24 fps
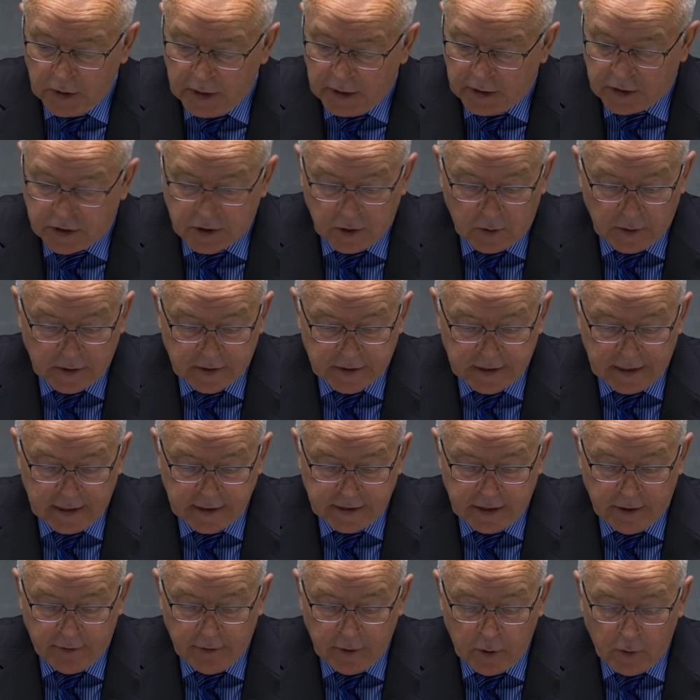And so it
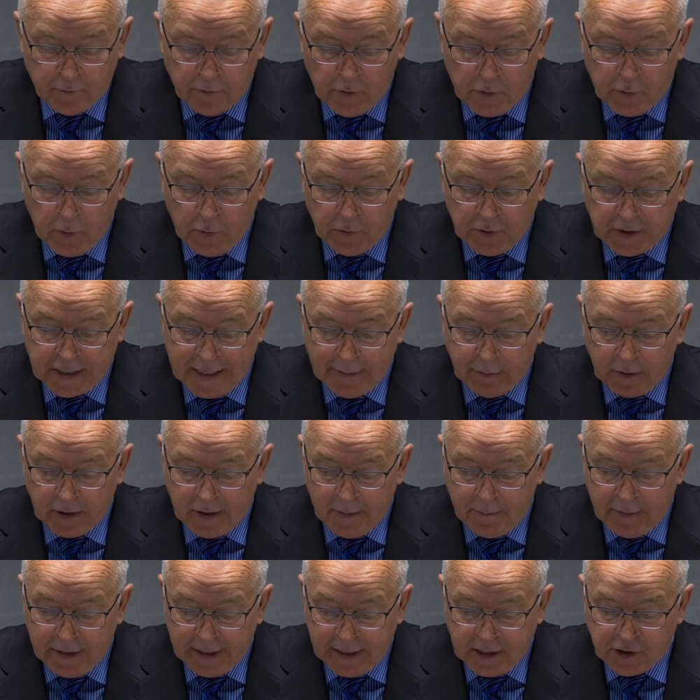says here, he overthrew the table of
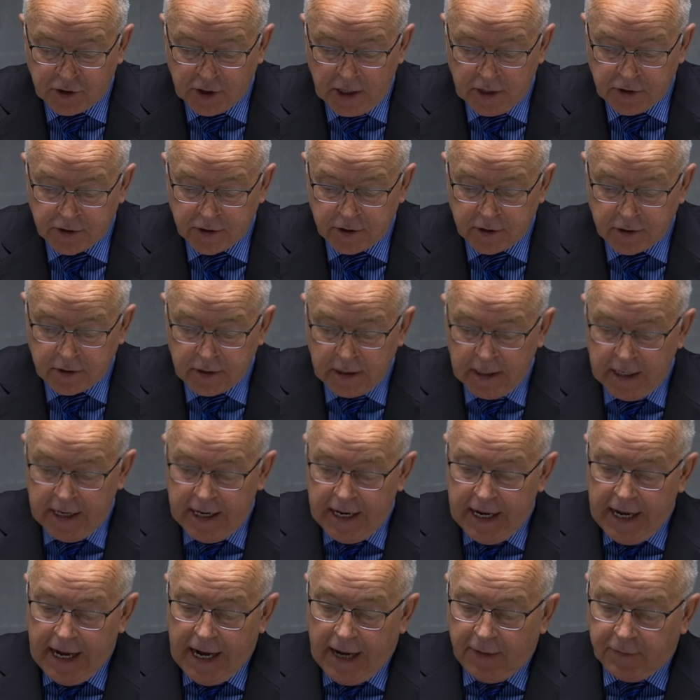the money changers
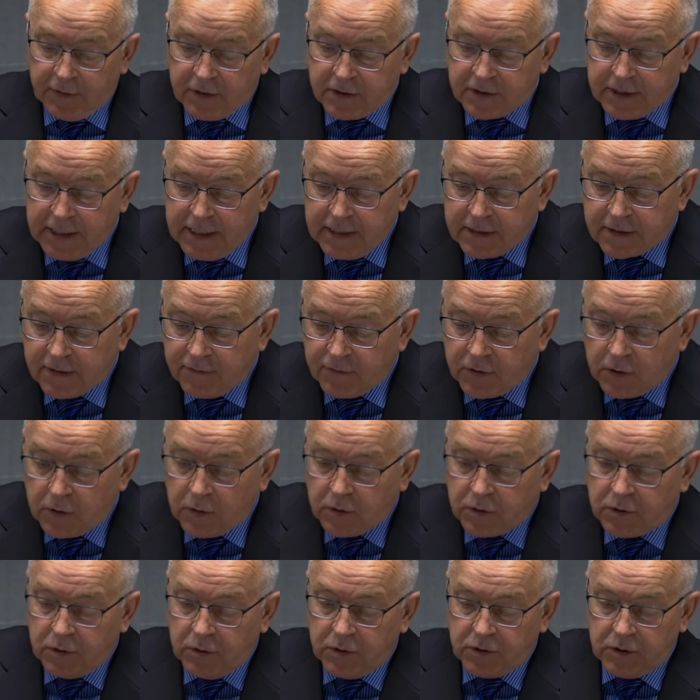and the seats of
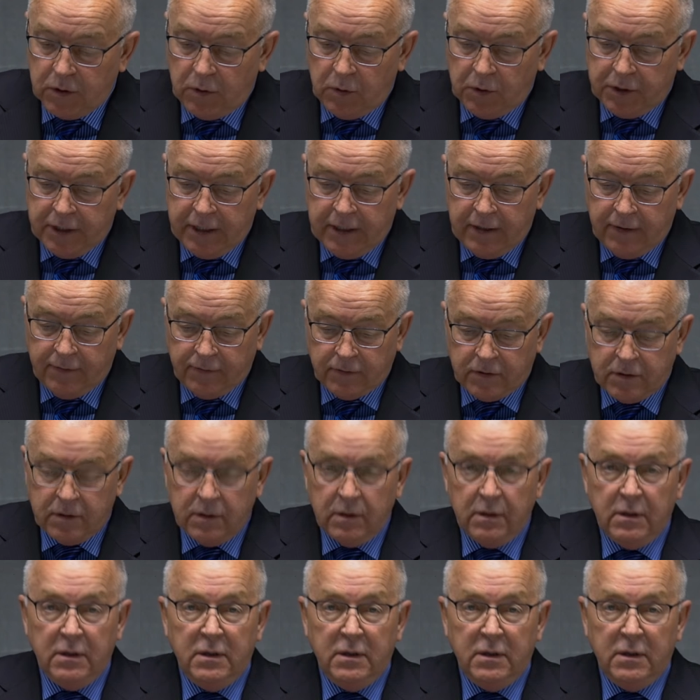those who sold doves.